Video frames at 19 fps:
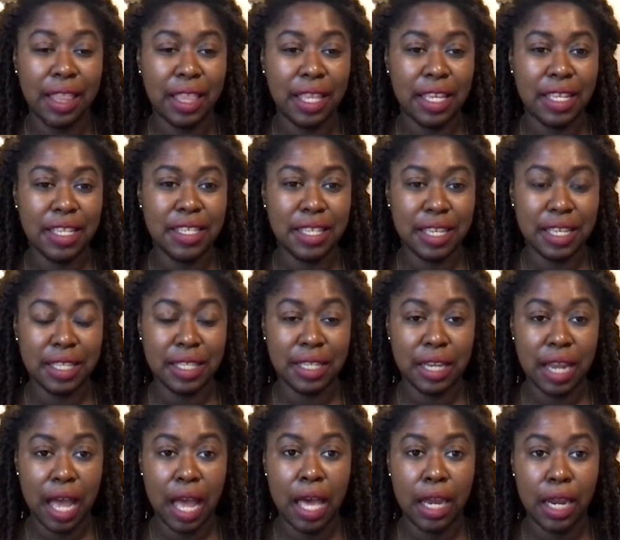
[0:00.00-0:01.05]
that this is
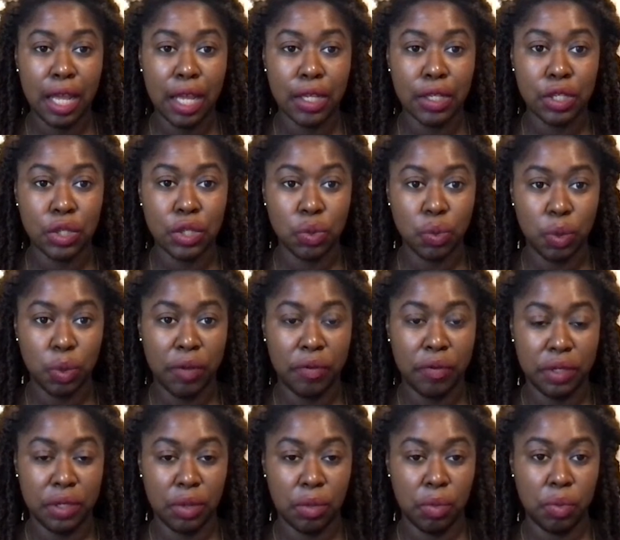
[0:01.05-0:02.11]
not a
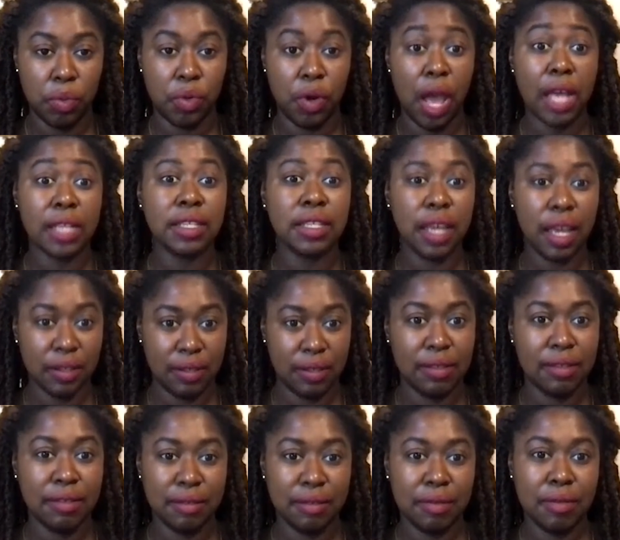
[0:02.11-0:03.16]
swift
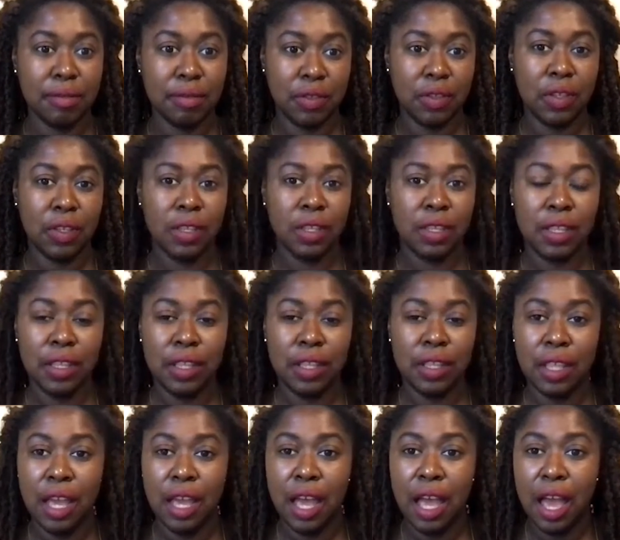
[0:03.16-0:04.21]
process.
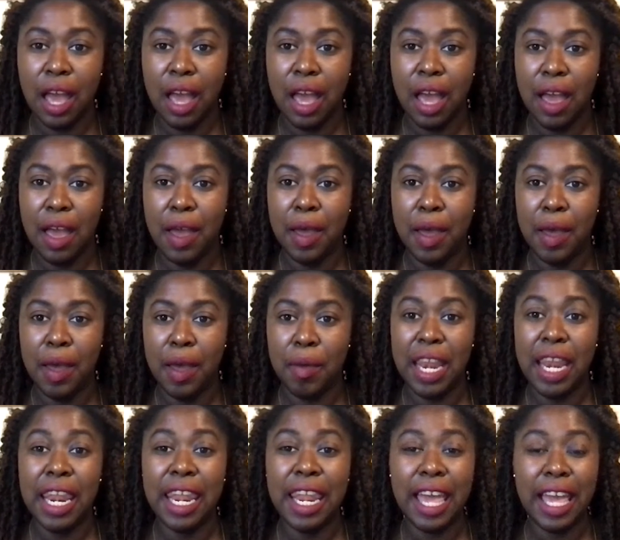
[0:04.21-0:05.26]
And
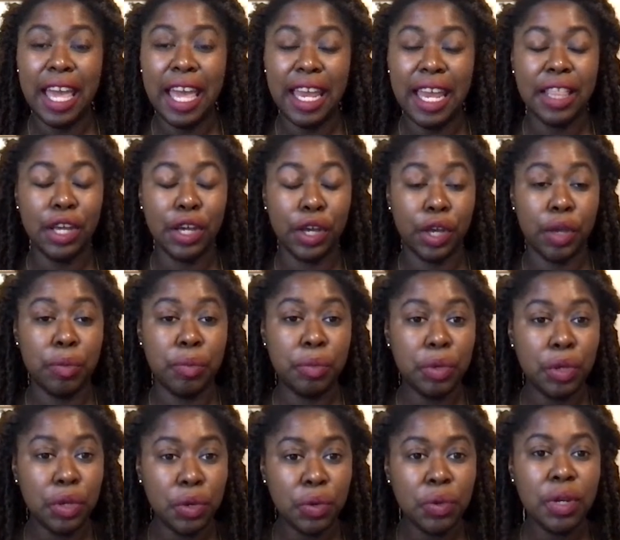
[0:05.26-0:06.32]
letting the
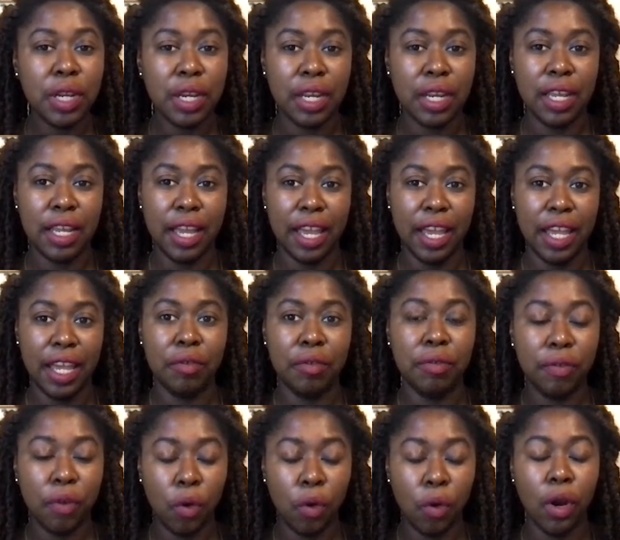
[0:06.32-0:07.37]
community
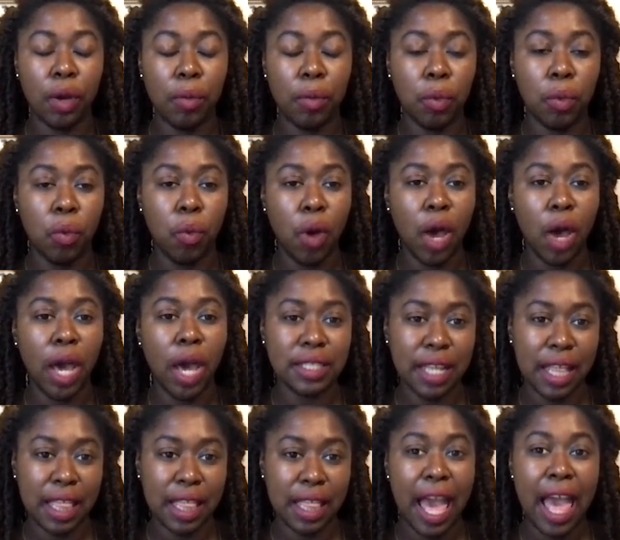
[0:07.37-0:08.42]
inform what
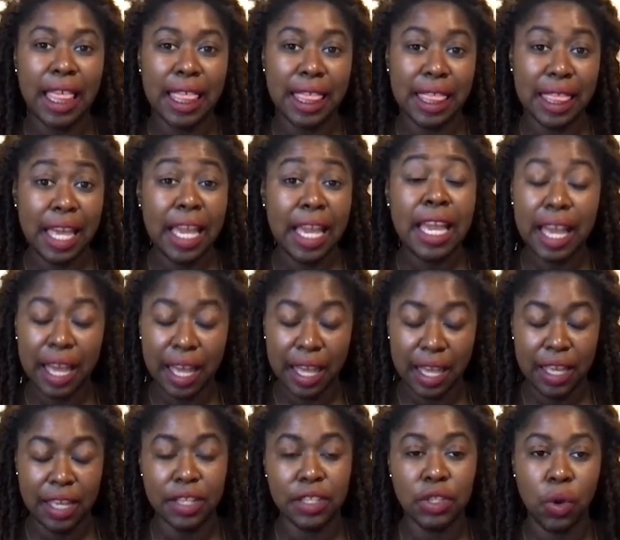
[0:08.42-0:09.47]
that thing
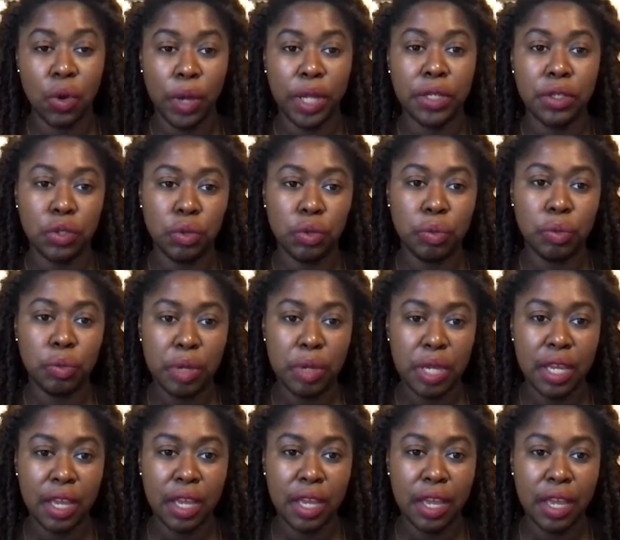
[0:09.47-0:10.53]
is going to
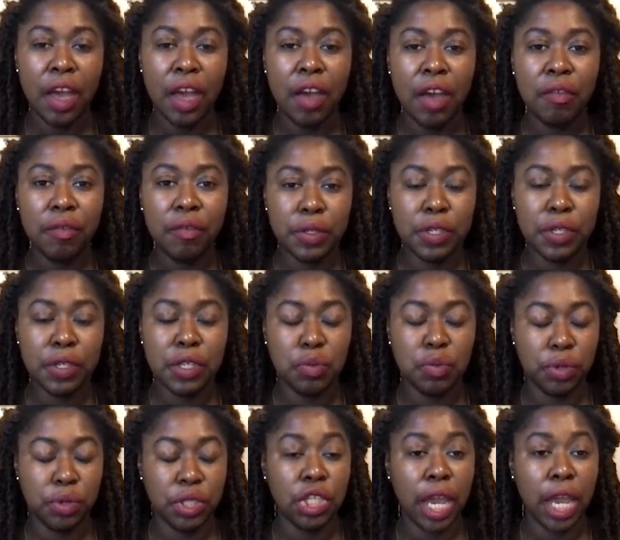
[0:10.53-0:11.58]
be versus
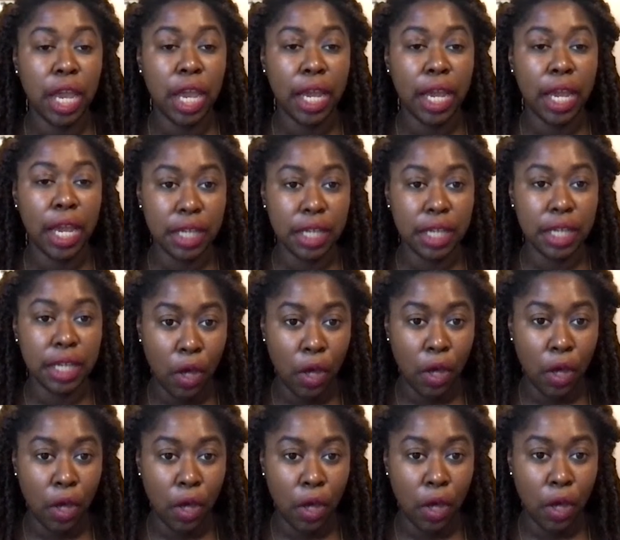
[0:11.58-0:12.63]
projecting
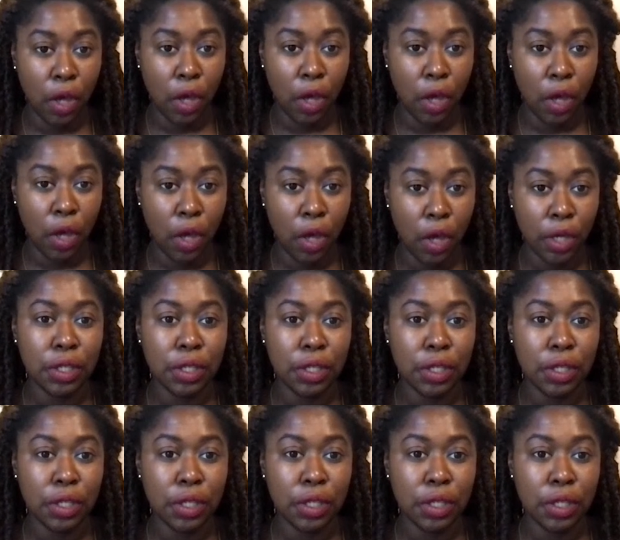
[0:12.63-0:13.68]
on
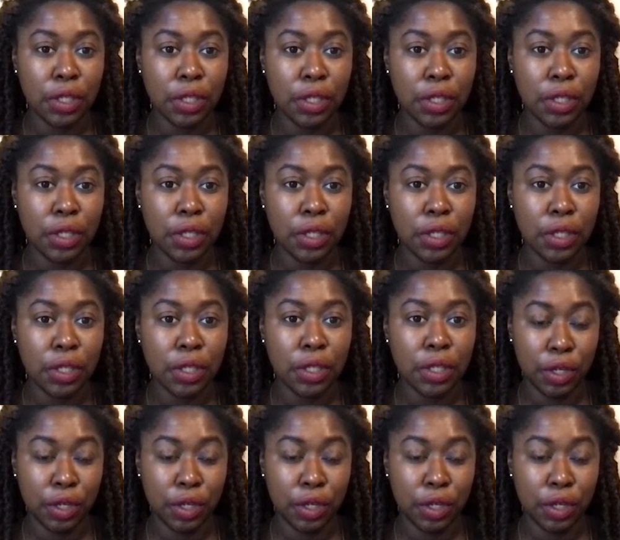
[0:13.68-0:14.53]
the community